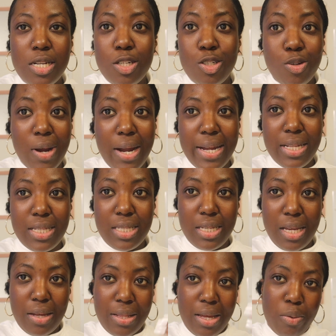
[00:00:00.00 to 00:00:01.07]
try it and see
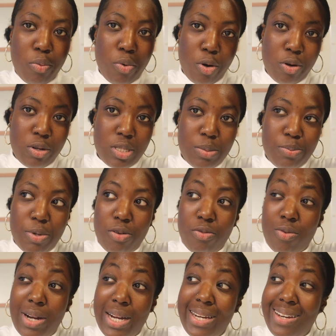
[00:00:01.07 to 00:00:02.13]
how that works.
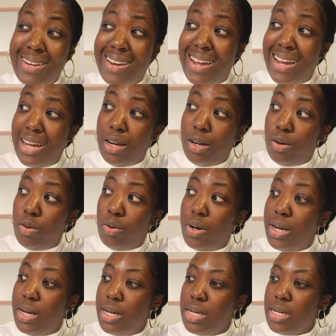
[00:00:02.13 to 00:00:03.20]
But right now,
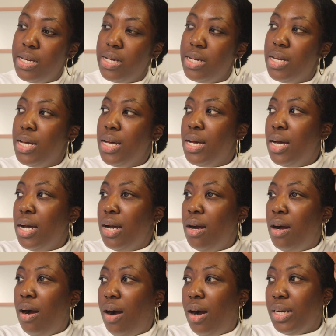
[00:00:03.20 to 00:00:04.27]

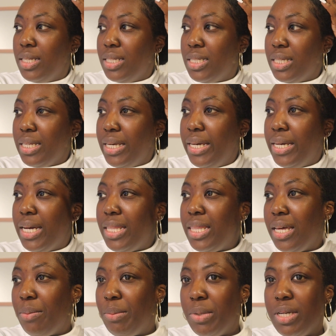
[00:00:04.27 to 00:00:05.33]
honestly, I
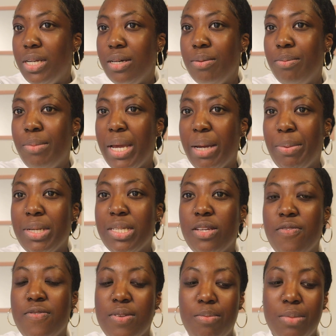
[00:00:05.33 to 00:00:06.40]
think I'm gonna make
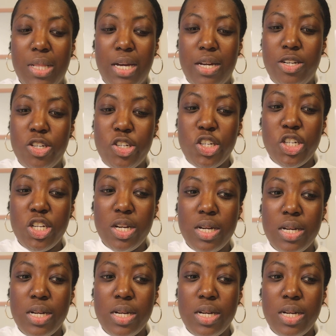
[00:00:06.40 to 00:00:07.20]
myself some lunch,